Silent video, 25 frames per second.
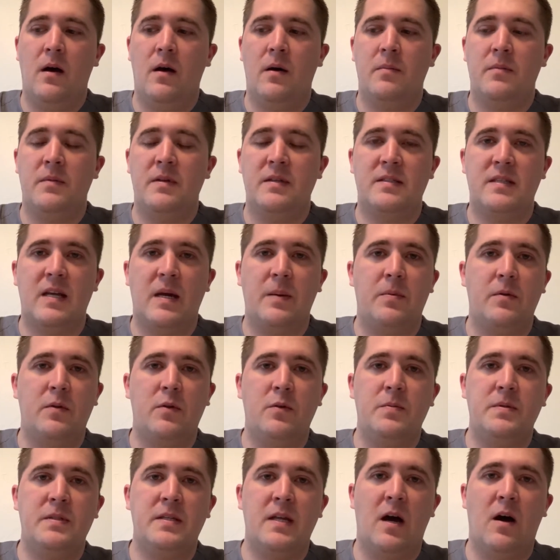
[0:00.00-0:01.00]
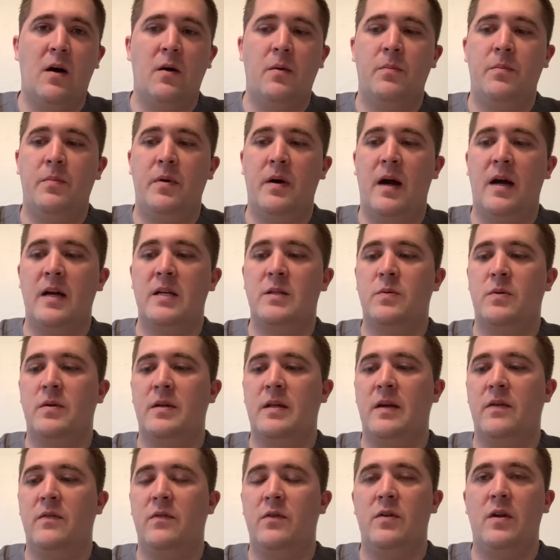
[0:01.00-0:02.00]
these type of loupes now, but I just want
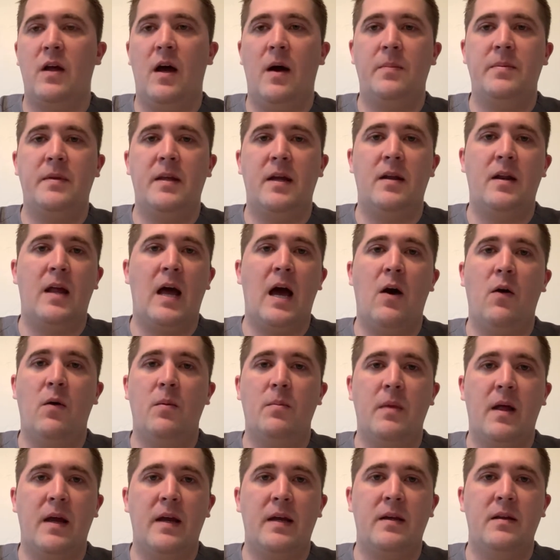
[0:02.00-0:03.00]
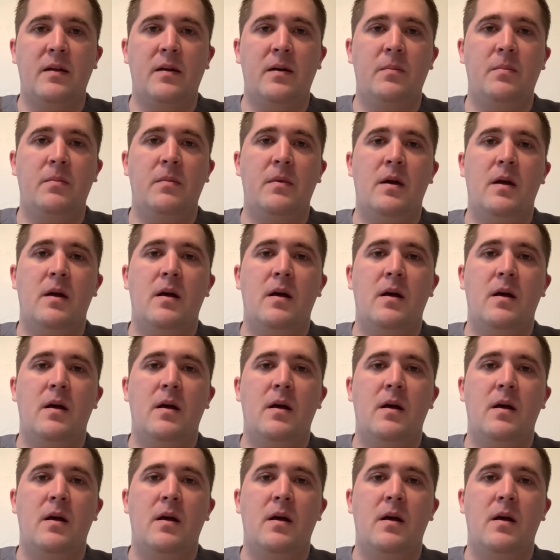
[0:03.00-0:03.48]
to give you an update on how I'm liking them.